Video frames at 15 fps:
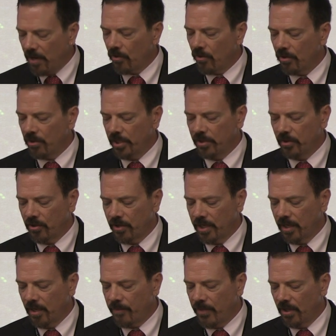early
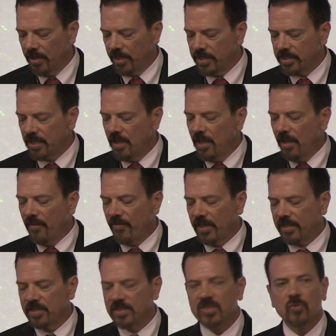learning abilities,
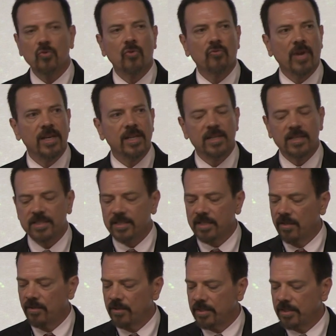affecting school readiness
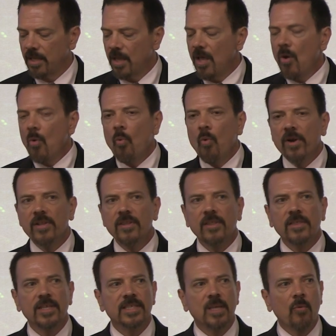skills. One of the
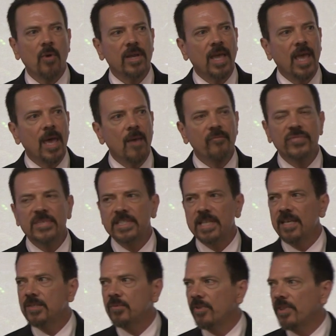things I want to
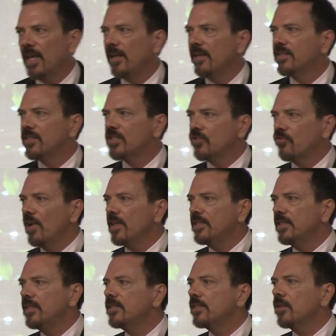emphasize with that is
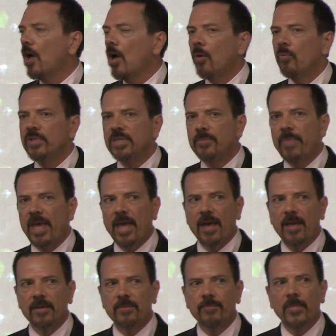stress isn't always
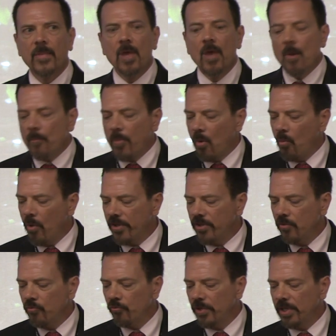bad. But what
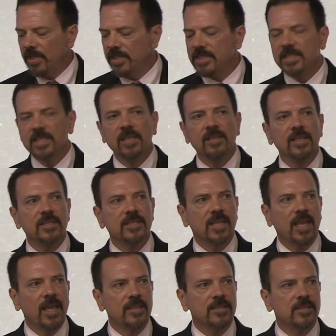you really see in these
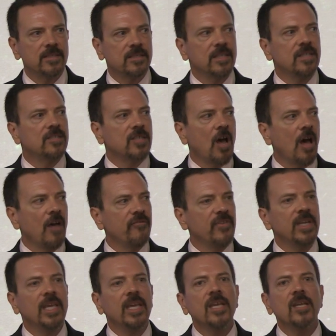cases is
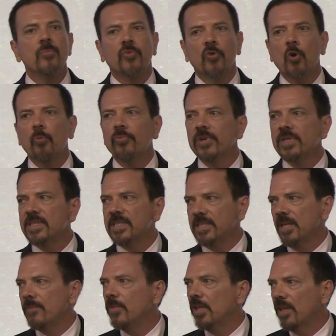often inappropriate
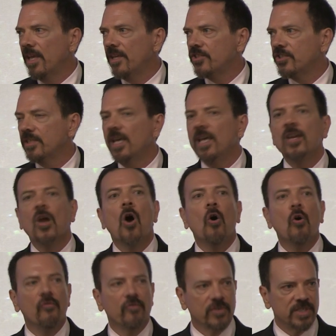stimulation and
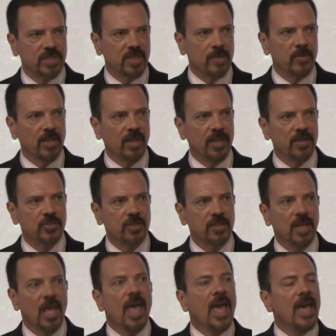
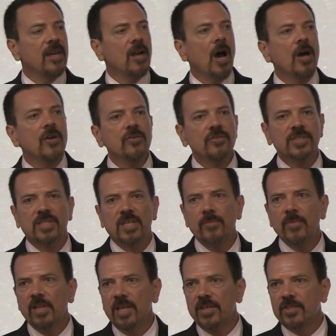overstimulation and
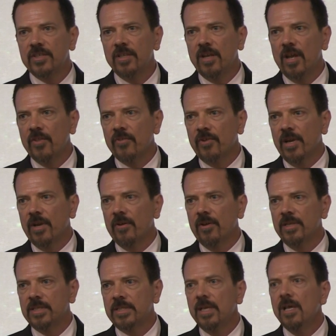understimulation in other
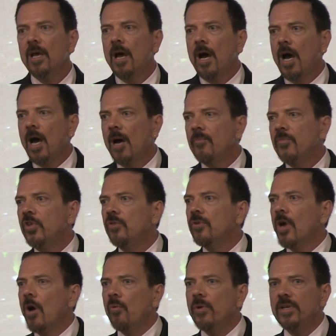areas. You
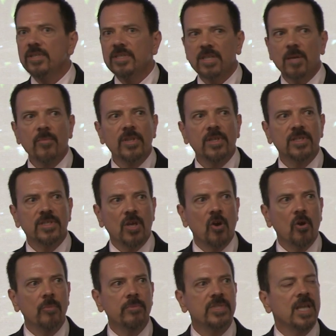go into some of these
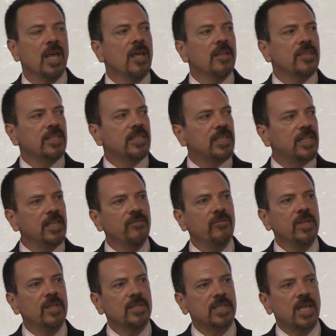homes, the
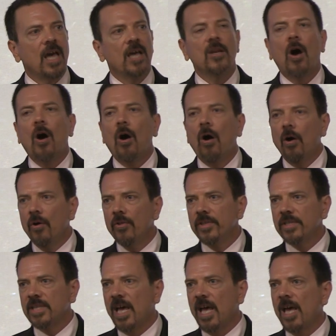TV is on all the
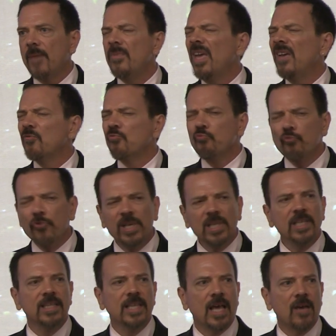time at
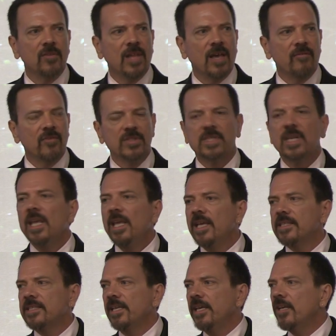really loud levels.
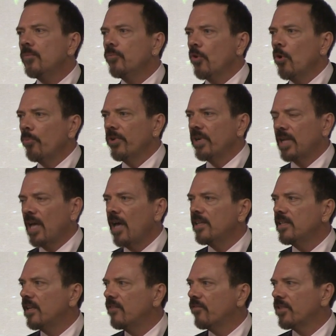It's inappropriate
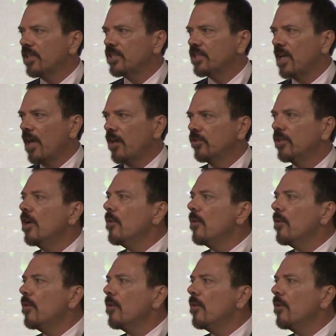content for the child,